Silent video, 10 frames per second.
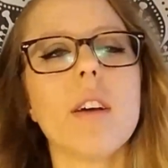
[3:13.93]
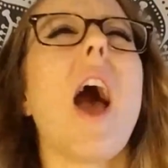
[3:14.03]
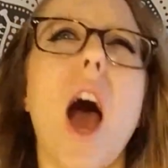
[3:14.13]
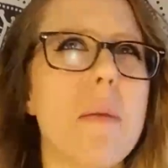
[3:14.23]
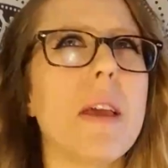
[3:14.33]

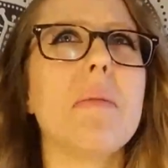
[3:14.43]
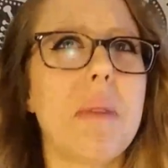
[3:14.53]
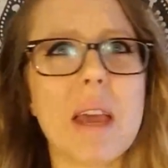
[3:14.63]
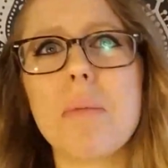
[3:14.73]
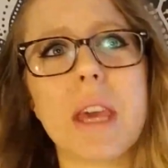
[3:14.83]
I mean,
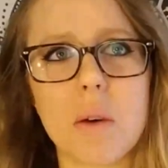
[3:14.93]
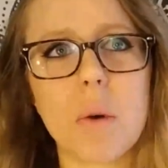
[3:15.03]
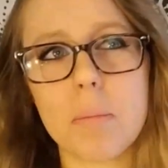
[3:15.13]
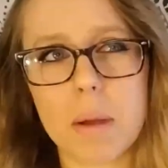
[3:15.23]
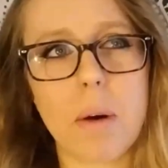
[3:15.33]
maybe it
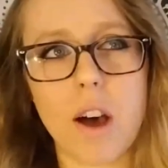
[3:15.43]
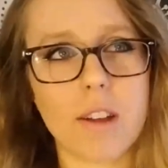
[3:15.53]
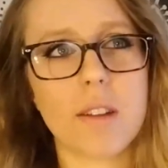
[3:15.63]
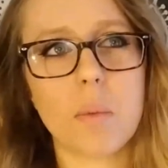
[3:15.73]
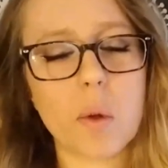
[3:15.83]
would be
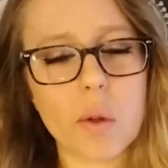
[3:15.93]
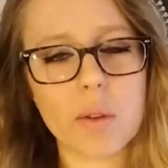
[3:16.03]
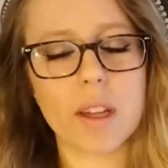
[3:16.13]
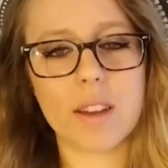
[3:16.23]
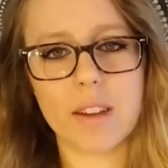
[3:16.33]
possible.
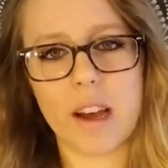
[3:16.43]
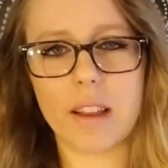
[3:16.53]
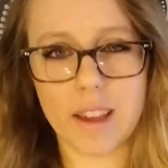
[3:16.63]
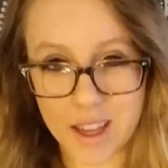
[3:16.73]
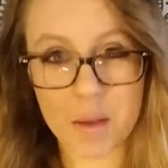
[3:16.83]
It's not
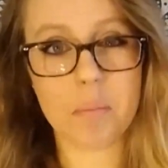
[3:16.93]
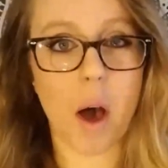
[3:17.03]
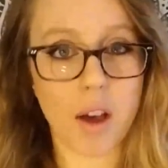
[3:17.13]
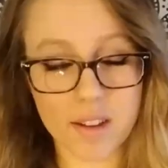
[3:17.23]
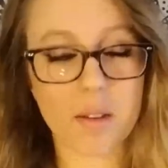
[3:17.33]
like
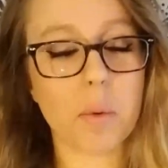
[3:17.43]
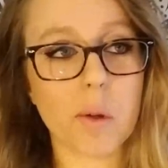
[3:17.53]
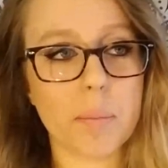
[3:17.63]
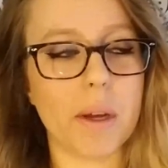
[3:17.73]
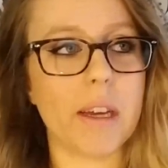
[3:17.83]
impossible,
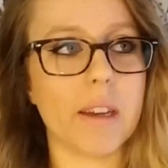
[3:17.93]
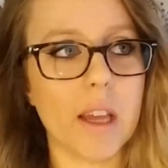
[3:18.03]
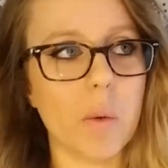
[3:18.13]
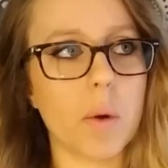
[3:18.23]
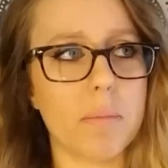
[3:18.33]
but it
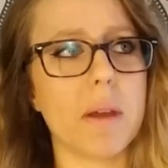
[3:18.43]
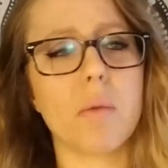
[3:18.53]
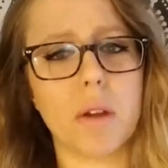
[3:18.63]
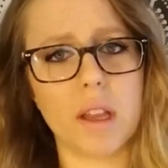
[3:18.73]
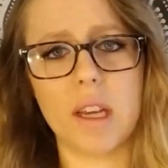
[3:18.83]
would be
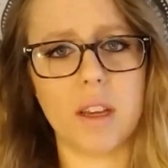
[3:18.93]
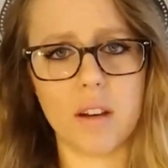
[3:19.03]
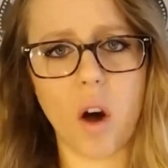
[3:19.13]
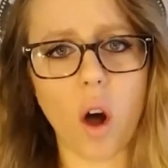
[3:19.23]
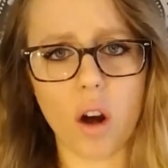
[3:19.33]
really
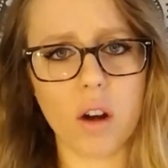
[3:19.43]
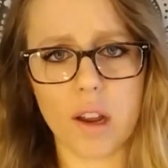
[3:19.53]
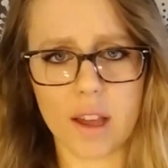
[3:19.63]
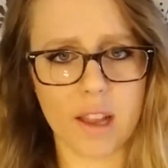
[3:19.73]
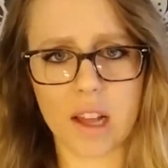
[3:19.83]
hard,
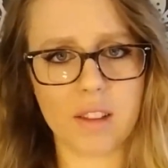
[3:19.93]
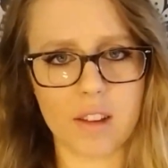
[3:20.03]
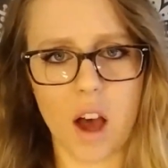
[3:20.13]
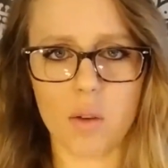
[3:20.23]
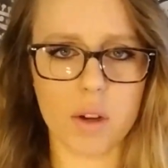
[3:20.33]
and that's
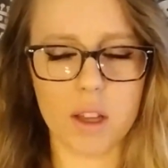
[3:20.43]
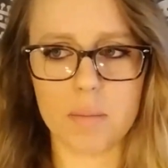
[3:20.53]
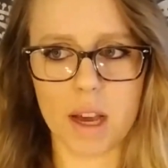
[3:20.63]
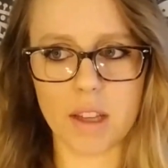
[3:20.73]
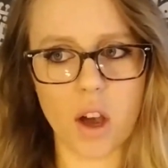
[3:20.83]
not really
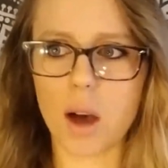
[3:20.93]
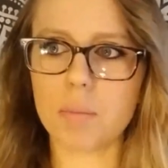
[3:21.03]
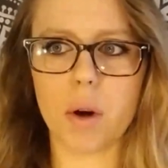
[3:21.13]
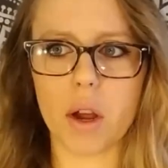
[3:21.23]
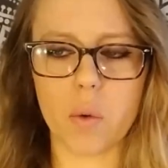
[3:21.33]
my top
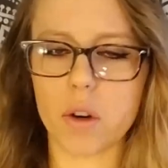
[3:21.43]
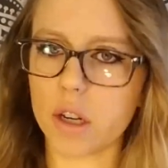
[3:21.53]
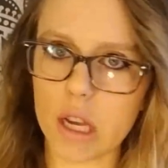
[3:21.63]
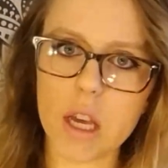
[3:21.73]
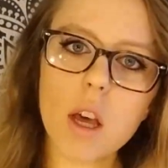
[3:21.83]
priority.